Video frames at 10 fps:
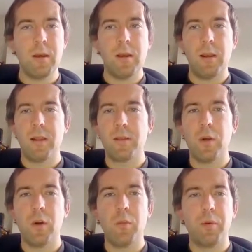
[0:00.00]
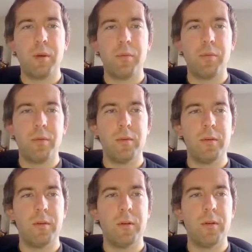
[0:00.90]
Let's open up
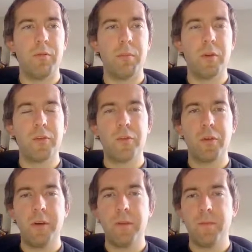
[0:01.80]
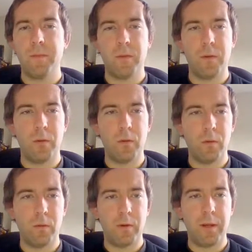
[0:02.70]
the repository.
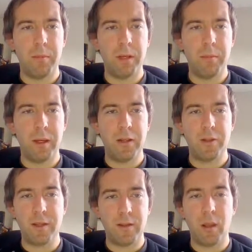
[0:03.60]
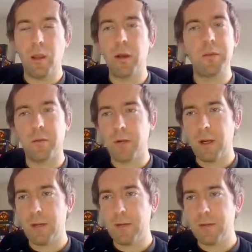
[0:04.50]
So Emily Beige has a lot of
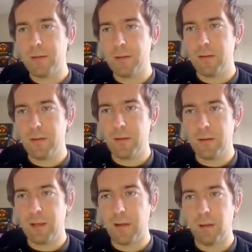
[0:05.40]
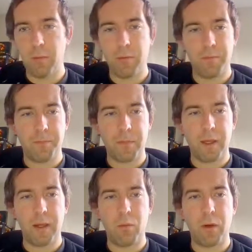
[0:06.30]
katas in her GitHub,
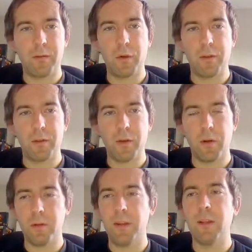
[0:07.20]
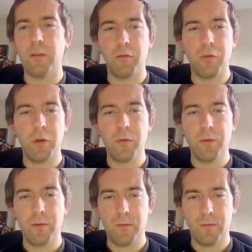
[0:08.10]
and one of those is called Gilded
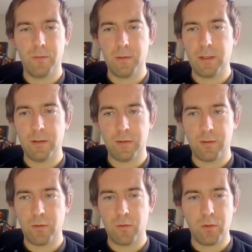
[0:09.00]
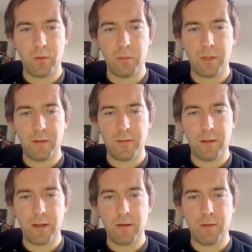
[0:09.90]
Rose. Let's scroll a bit
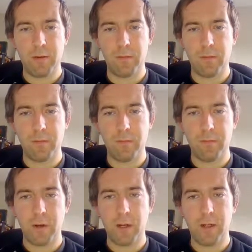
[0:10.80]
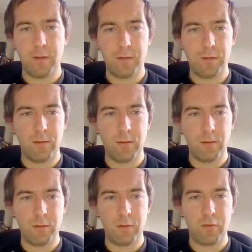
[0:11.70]
down and find the
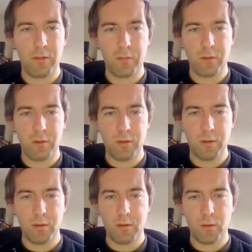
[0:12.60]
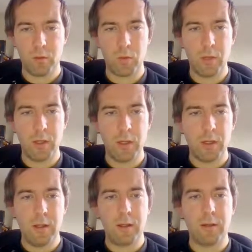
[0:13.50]
description.
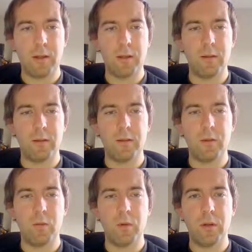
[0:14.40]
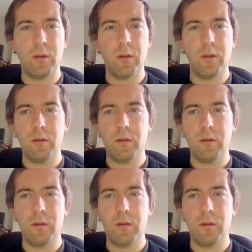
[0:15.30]
I think this is the one.